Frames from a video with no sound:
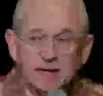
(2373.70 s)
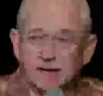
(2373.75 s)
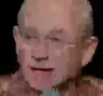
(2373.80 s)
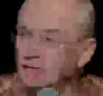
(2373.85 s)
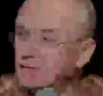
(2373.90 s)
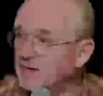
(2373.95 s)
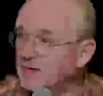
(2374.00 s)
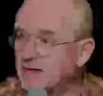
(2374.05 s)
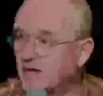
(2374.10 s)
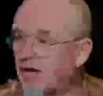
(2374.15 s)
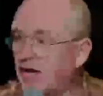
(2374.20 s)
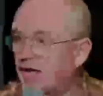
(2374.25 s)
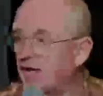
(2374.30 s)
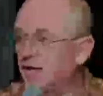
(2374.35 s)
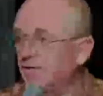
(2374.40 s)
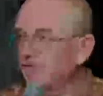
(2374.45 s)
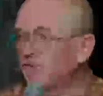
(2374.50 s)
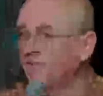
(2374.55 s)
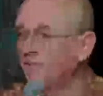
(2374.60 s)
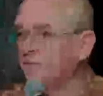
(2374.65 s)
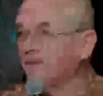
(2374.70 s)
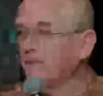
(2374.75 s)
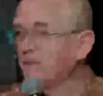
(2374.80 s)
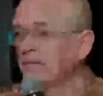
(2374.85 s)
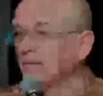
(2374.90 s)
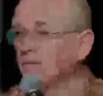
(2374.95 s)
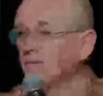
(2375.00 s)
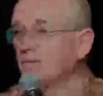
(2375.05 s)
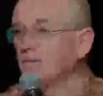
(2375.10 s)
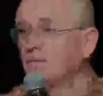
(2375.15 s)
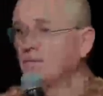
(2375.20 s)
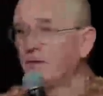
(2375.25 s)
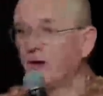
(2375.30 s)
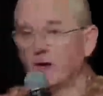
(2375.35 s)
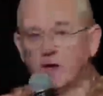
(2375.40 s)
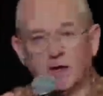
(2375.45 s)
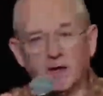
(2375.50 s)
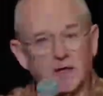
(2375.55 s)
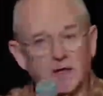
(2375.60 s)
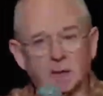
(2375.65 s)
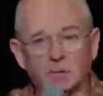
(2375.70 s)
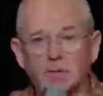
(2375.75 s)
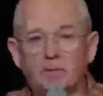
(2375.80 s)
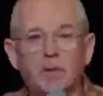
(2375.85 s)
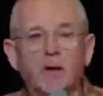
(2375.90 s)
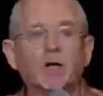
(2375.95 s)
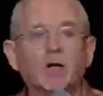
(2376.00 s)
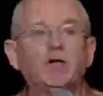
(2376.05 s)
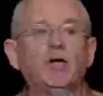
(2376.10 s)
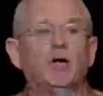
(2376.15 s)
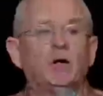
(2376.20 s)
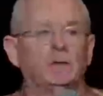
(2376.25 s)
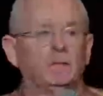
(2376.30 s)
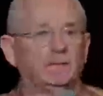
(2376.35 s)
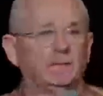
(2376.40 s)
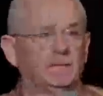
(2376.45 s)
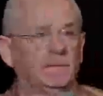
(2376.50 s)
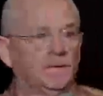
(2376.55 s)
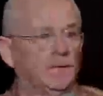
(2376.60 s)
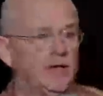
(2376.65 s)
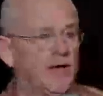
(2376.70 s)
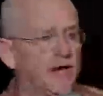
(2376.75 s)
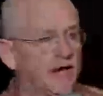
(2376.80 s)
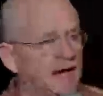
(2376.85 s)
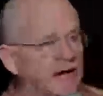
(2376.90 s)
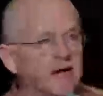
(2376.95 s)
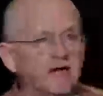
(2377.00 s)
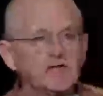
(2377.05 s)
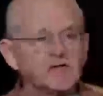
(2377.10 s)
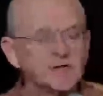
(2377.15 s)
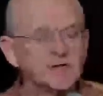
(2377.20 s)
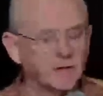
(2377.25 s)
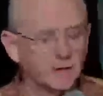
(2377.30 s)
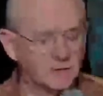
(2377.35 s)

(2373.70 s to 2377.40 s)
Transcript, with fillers: let me tell you, they're going to come upon you in an instant.